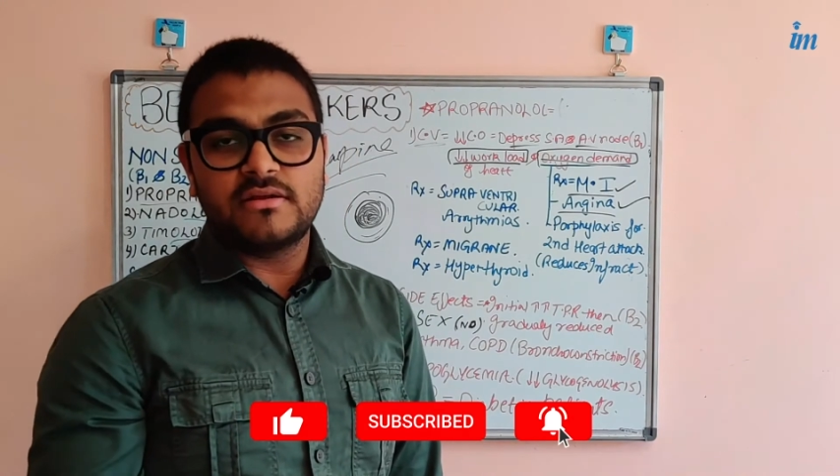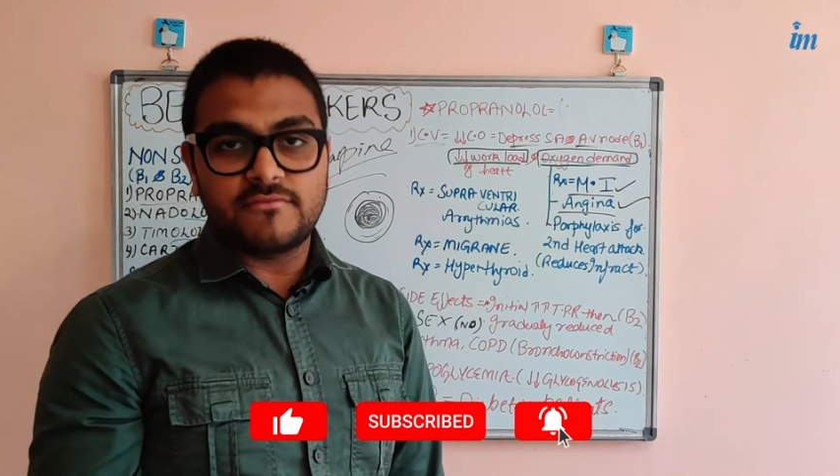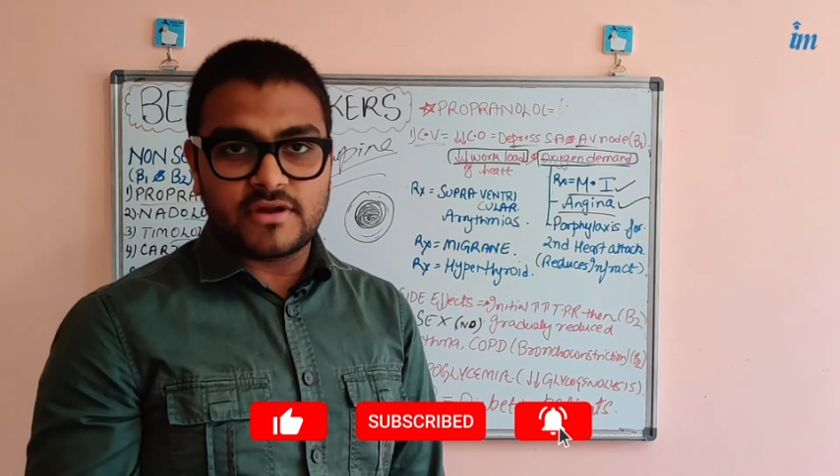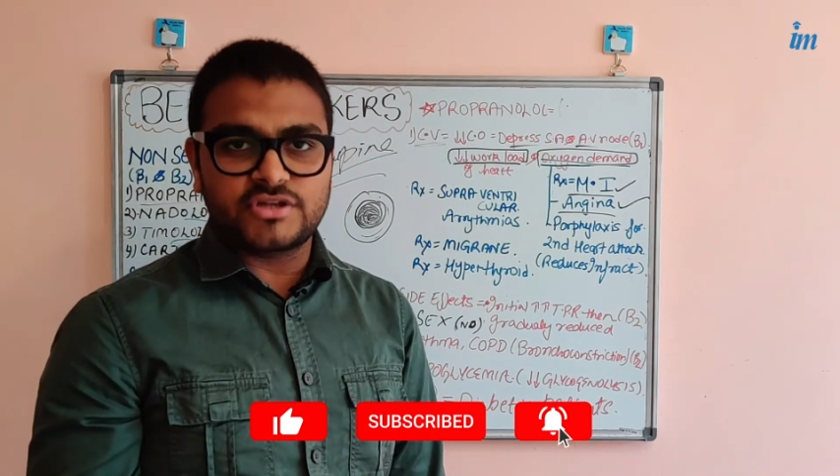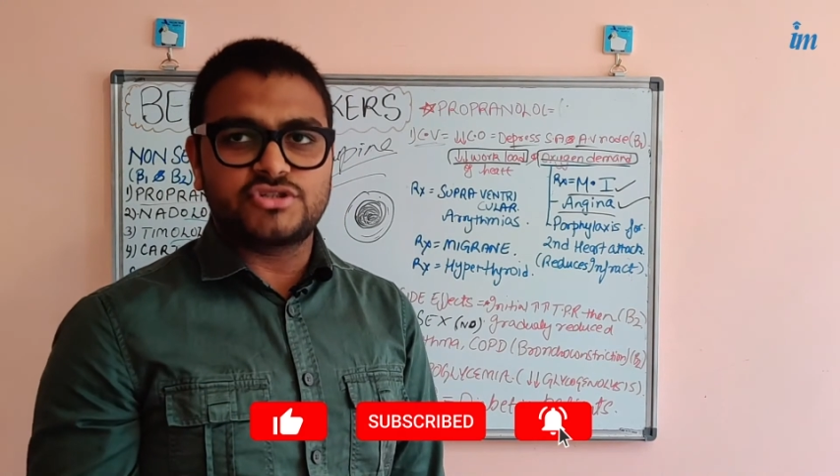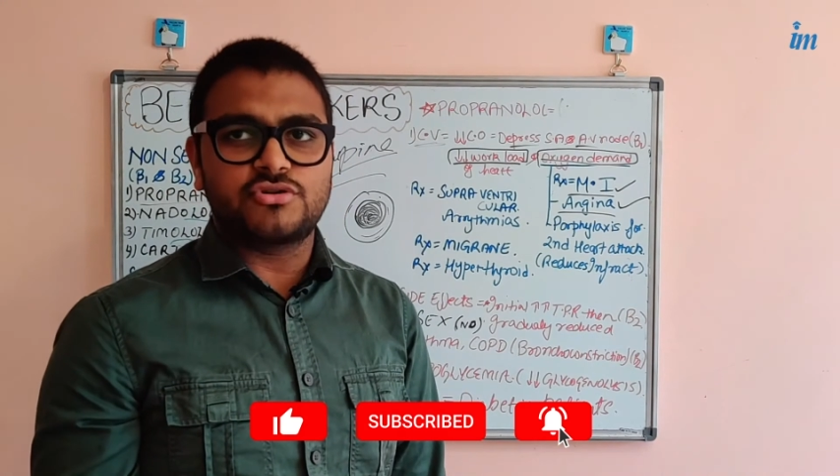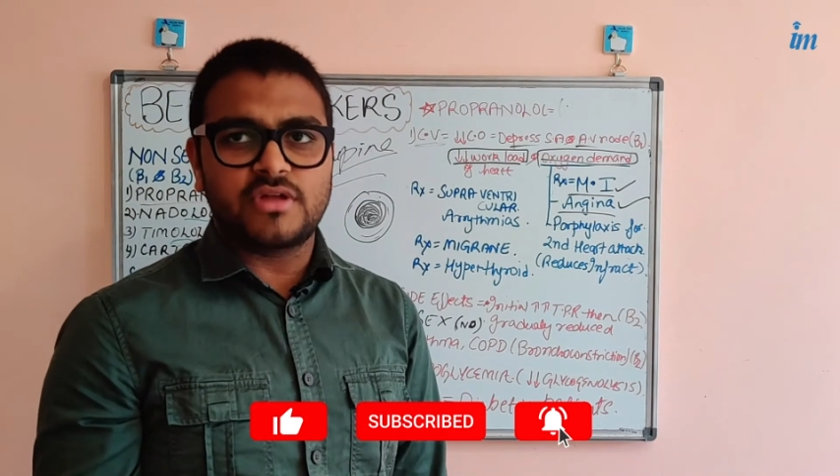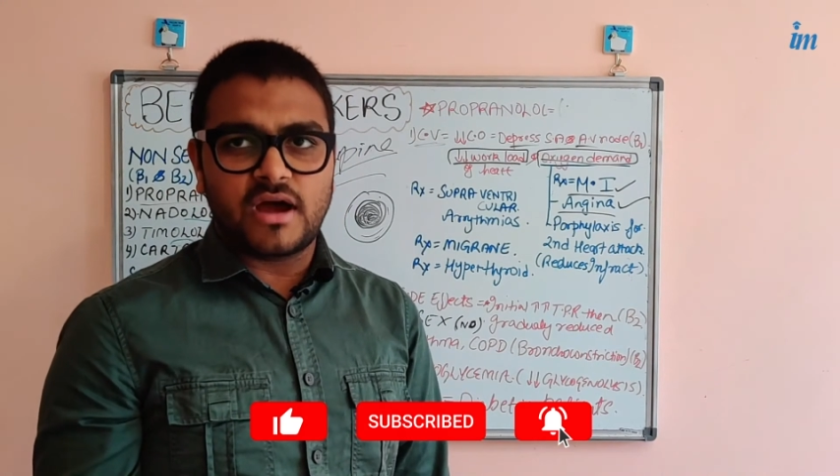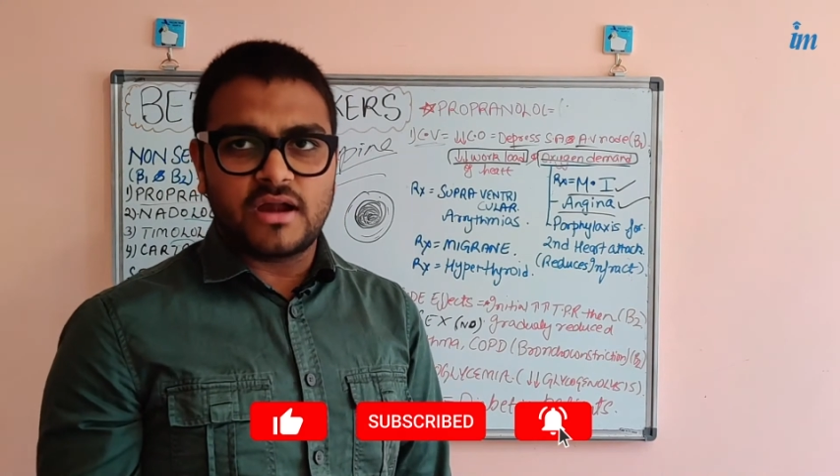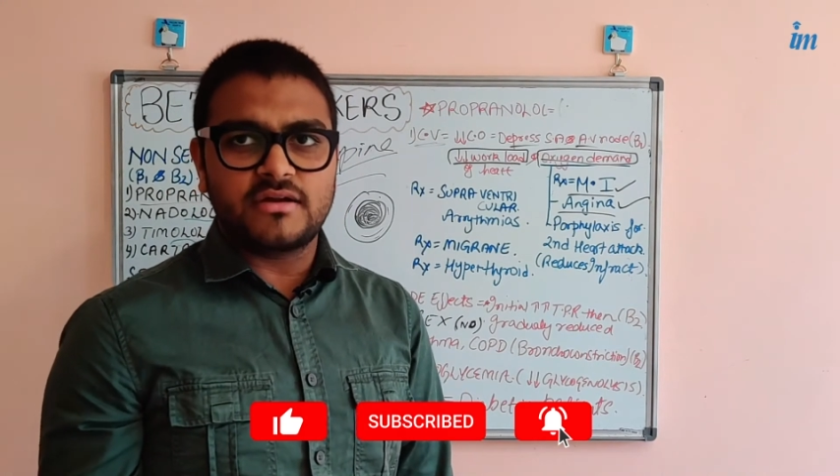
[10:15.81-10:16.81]
infarction or
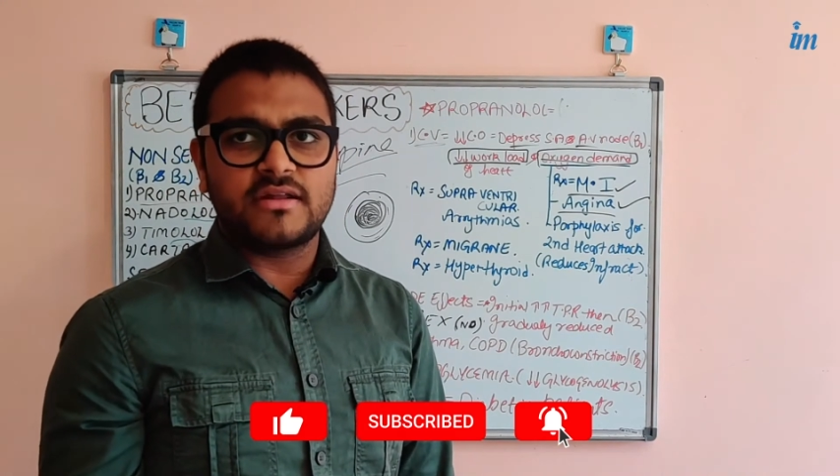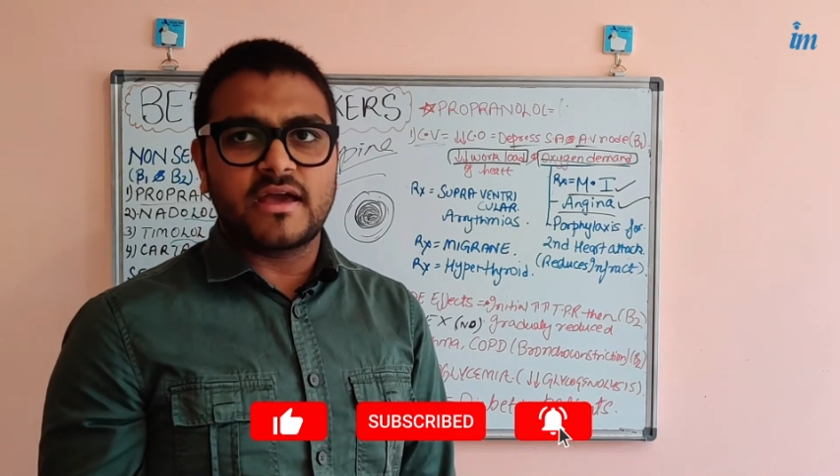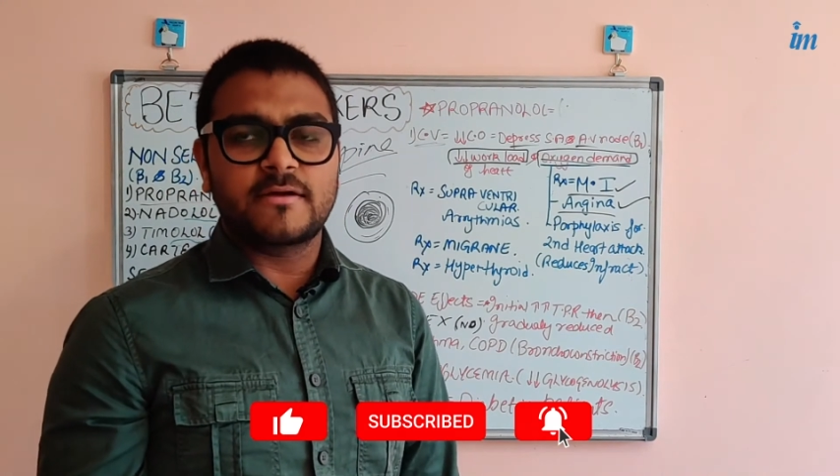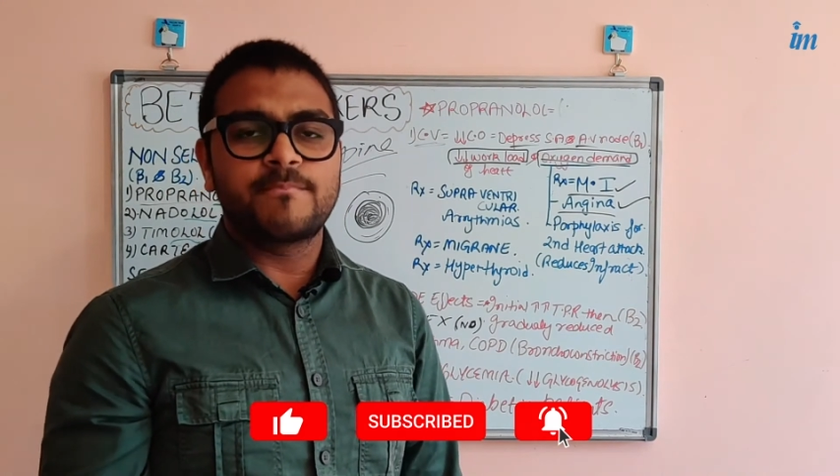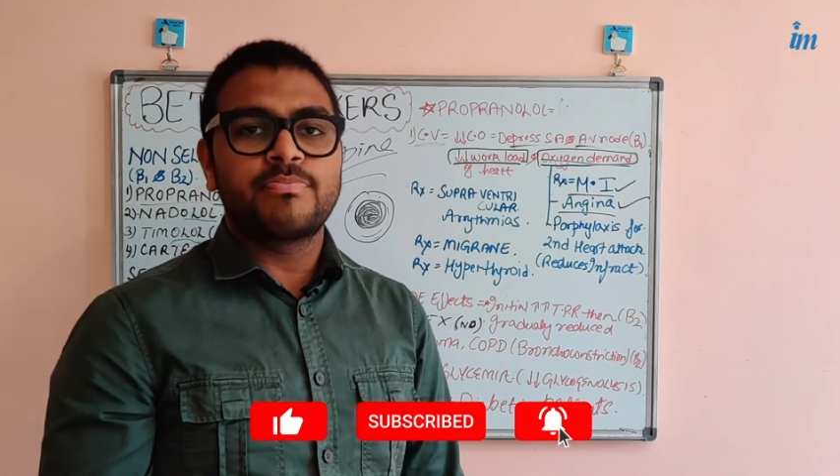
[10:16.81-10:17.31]
the heart attack.